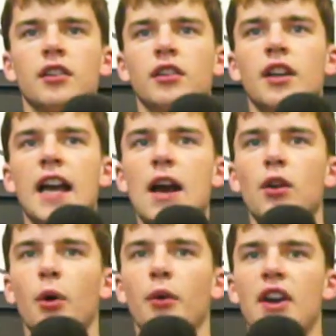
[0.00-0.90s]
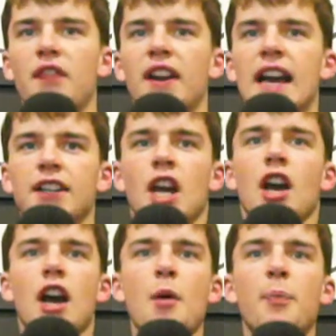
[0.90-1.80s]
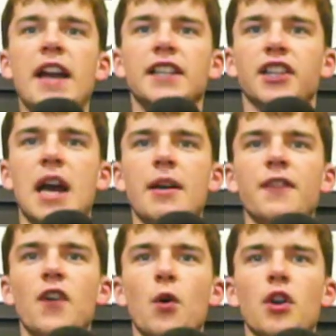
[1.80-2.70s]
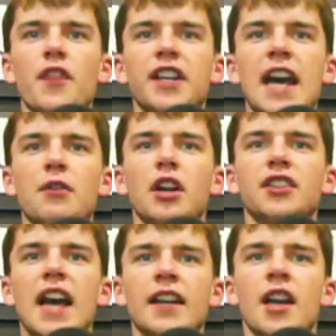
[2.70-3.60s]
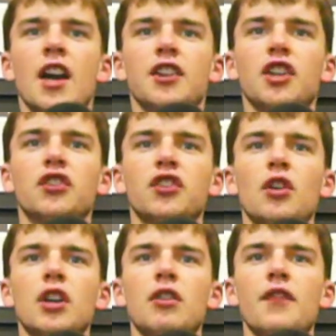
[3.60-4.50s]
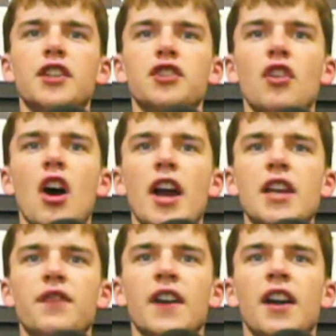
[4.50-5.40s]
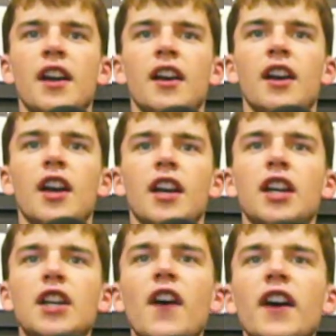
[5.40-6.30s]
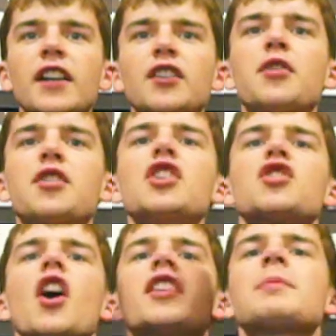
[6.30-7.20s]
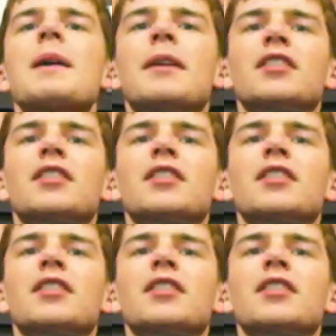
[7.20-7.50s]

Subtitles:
How long will the referee had? Albania coming forward on the counter-attack. Jasula on the drive. Can he find his option? Tries to play back to